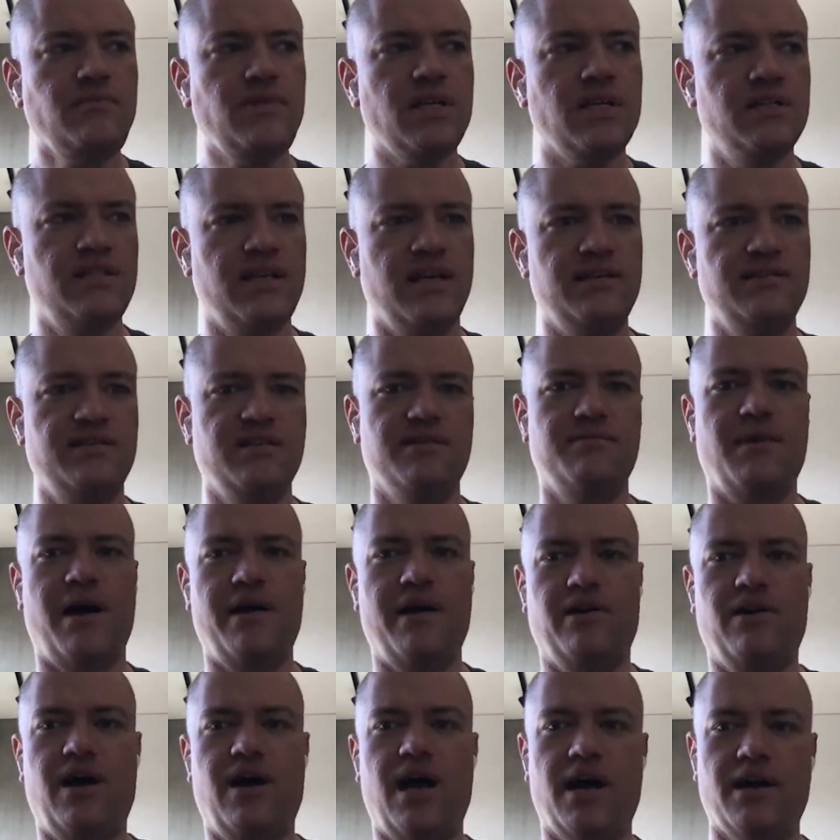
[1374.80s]
it tends to
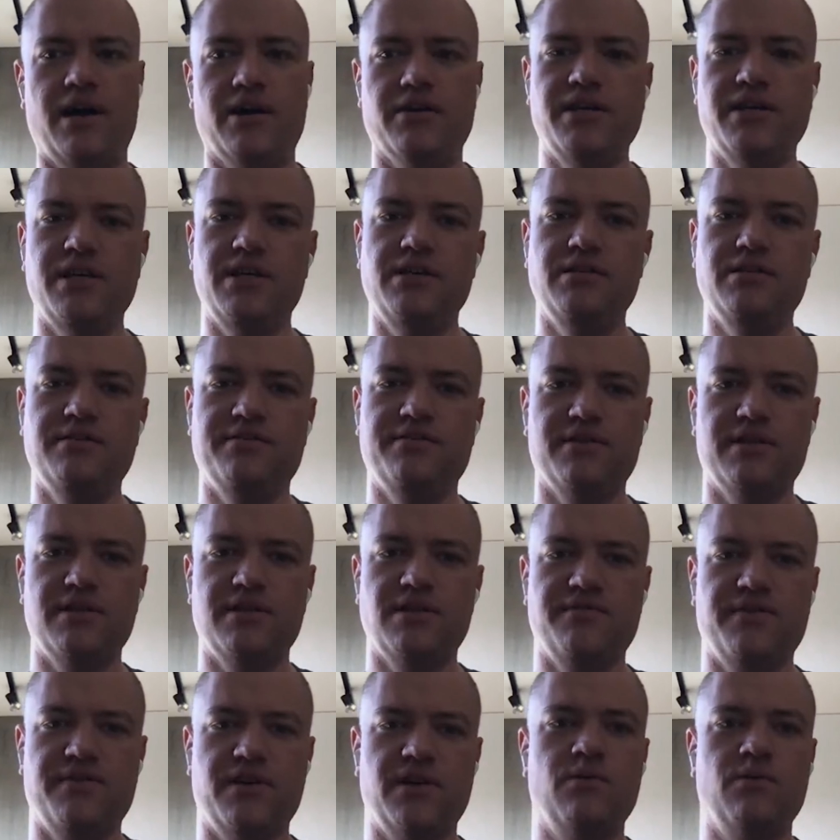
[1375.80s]
model hierarchies for
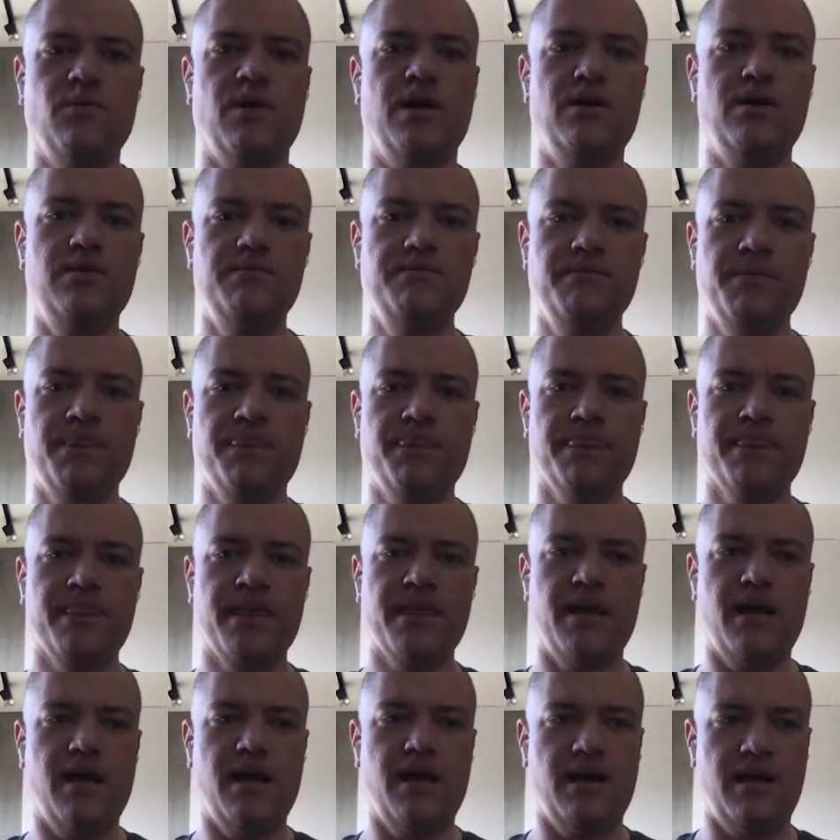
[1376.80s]
us very well.
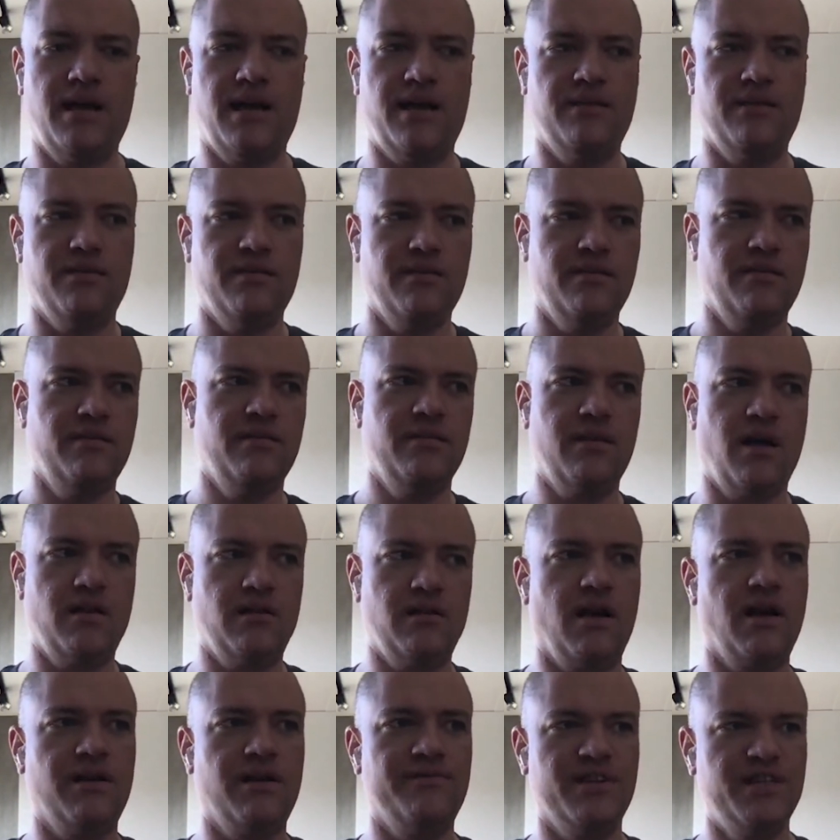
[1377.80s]
And a
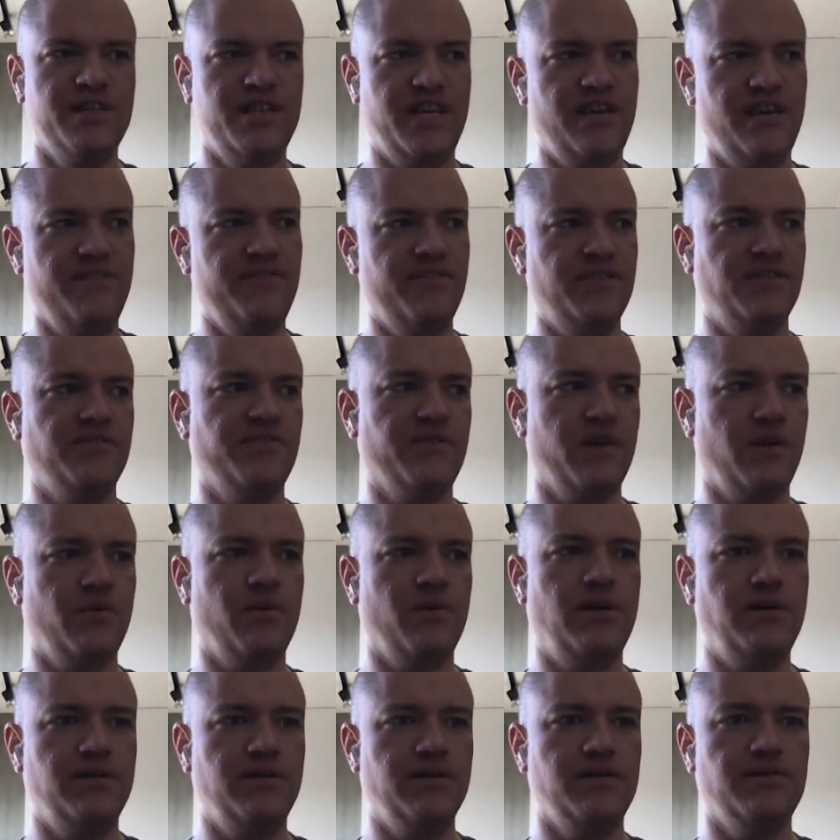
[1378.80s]
lot of our data fits very
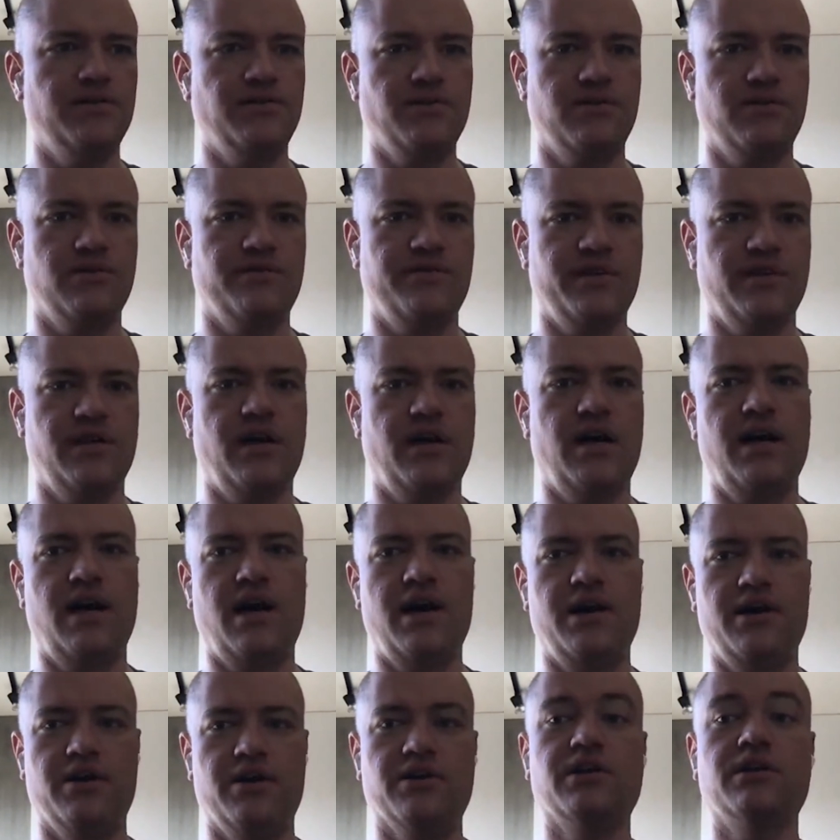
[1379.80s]
well into sort of a
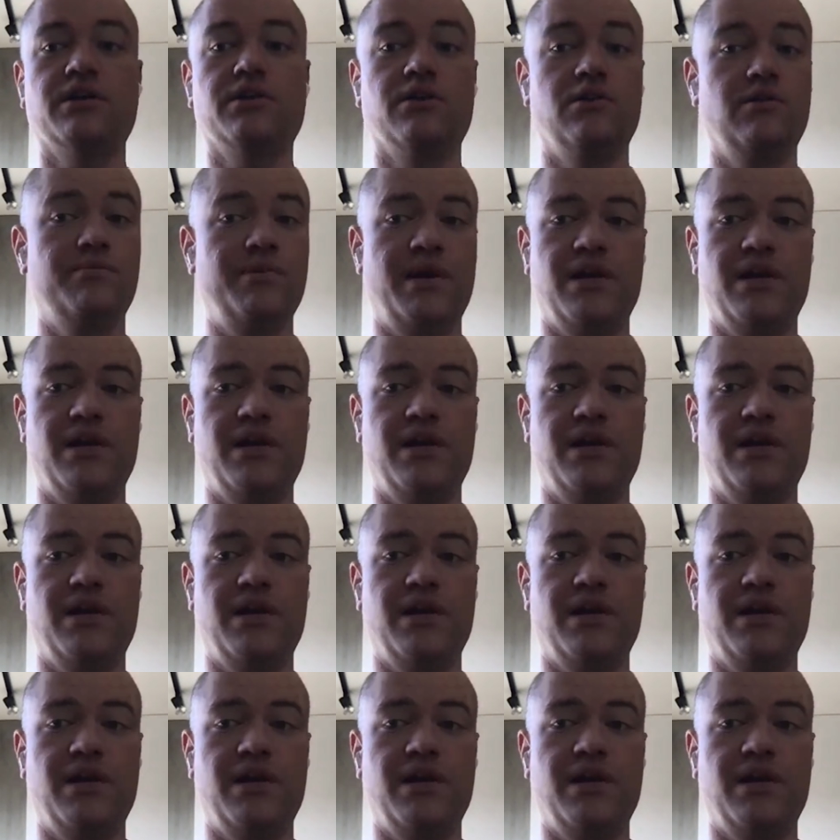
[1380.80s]
hierarchical